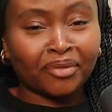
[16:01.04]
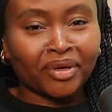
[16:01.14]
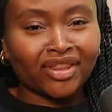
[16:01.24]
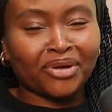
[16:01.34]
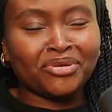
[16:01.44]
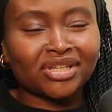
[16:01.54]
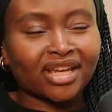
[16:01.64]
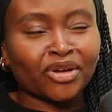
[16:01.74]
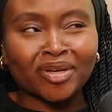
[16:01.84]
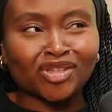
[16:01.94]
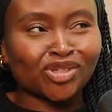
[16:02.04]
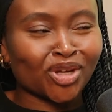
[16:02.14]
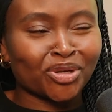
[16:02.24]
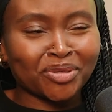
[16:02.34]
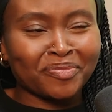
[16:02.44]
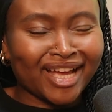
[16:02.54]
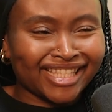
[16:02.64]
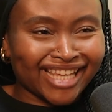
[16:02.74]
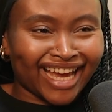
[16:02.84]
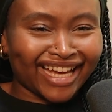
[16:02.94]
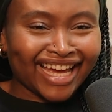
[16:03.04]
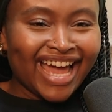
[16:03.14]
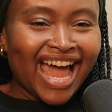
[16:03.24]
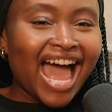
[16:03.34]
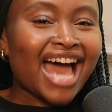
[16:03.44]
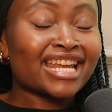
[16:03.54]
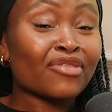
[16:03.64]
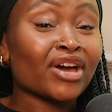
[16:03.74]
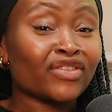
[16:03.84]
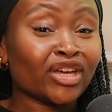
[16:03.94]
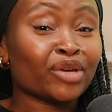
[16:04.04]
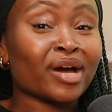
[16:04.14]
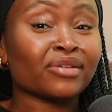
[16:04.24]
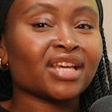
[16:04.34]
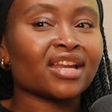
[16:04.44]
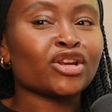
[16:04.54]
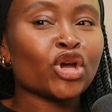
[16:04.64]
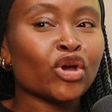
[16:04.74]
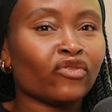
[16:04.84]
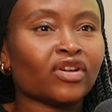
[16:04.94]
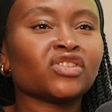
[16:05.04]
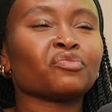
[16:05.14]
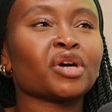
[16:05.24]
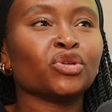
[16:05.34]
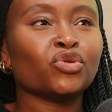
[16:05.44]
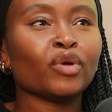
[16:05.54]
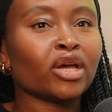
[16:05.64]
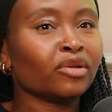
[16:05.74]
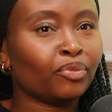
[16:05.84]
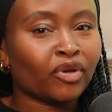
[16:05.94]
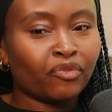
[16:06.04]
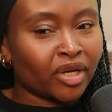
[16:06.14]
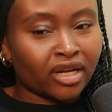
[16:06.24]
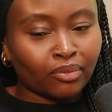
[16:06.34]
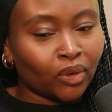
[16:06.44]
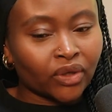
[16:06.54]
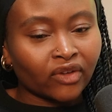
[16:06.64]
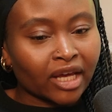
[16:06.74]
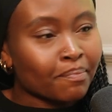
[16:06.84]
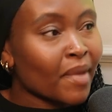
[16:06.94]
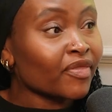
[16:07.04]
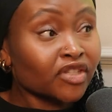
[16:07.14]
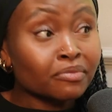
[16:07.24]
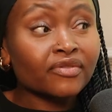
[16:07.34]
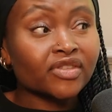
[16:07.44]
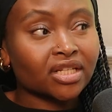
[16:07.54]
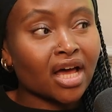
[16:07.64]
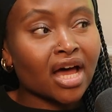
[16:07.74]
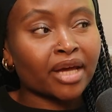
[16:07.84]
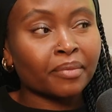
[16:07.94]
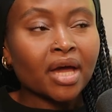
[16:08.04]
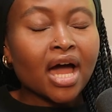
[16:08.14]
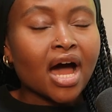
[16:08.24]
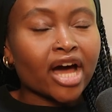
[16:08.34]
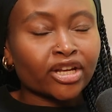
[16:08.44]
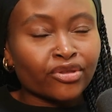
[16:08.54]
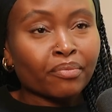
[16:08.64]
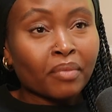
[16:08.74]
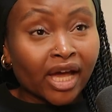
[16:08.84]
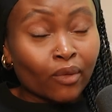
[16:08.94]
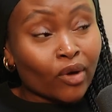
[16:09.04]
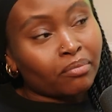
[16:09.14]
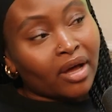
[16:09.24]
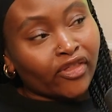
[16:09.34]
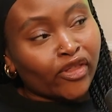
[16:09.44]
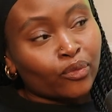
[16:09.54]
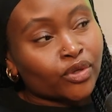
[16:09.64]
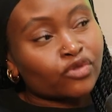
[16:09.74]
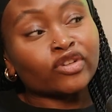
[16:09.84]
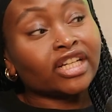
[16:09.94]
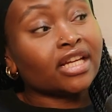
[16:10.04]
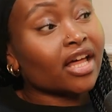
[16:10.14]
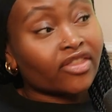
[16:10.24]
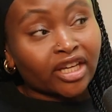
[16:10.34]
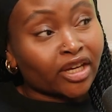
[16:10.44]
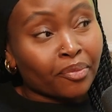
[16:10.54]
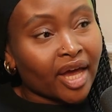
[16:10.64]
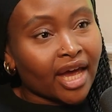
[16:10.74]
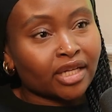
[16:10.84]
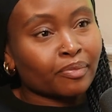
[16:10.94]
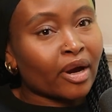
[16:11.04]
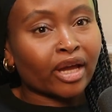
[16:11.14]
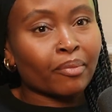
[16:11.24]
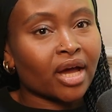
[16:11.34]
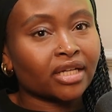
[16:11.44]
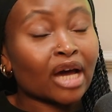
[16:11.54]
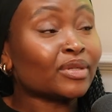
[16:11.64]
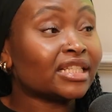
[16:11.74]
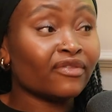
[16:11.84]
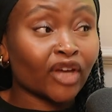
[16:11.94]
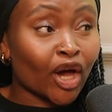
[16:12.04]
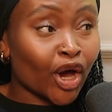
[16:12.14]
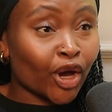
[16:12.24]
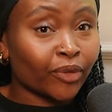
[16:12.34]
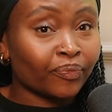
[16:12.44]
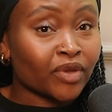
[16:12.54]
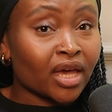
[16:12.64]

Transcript: But they were just like, you're being so dramatic. Yeah. And now that I think about it, and I know friends of mine who've been unemployed for like months and months at a time, I know that my 1 month was really nothing compared. Bearing in mind, I was living at home.